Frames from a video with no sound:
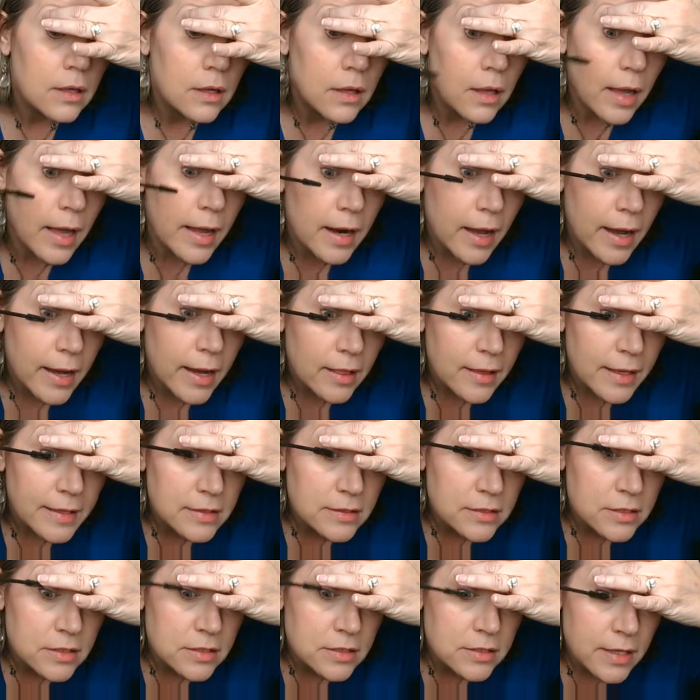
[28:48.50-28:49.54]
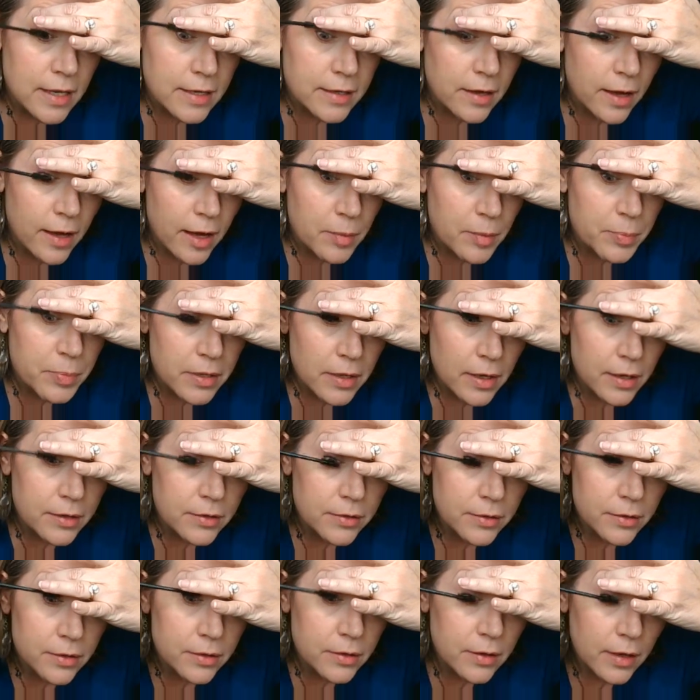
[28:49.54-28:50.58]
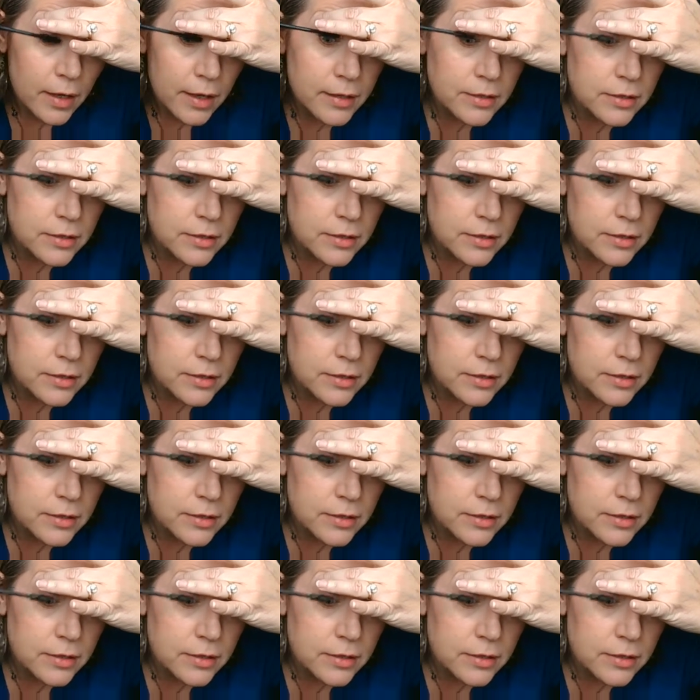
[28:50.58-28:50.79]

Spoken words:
And I like to just take up and under.